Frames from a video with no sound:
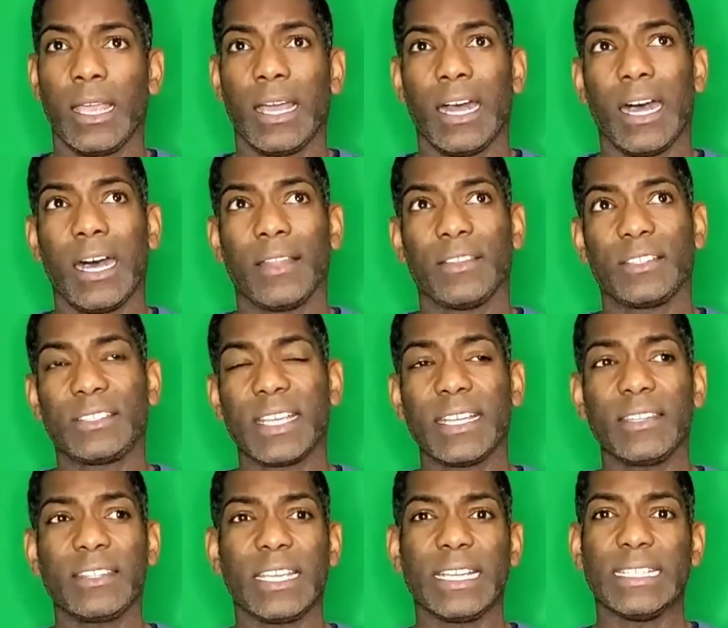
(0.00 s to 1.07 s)
The
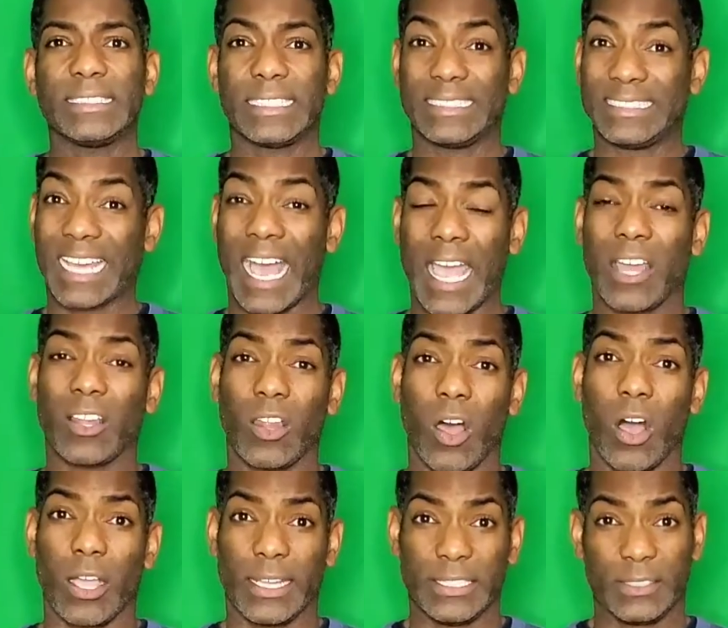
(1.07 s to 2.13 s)
second thing is a
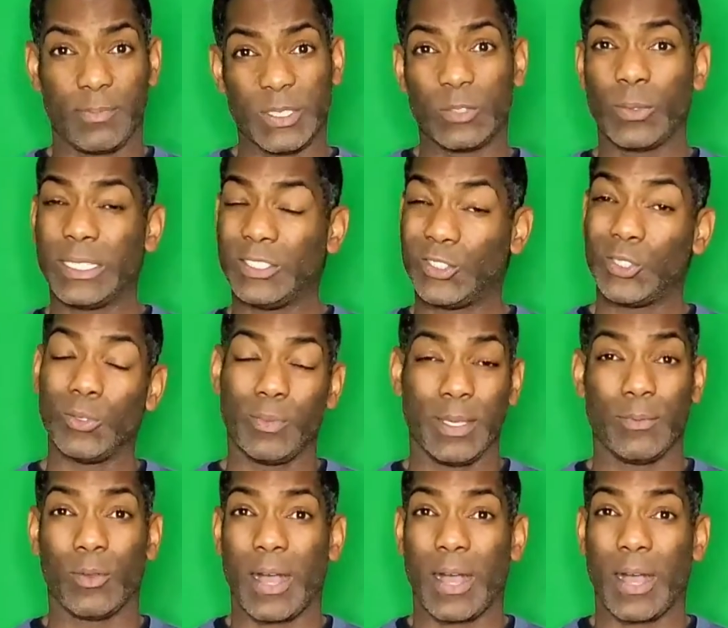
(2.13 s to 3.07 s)
dialogue. It's between two people.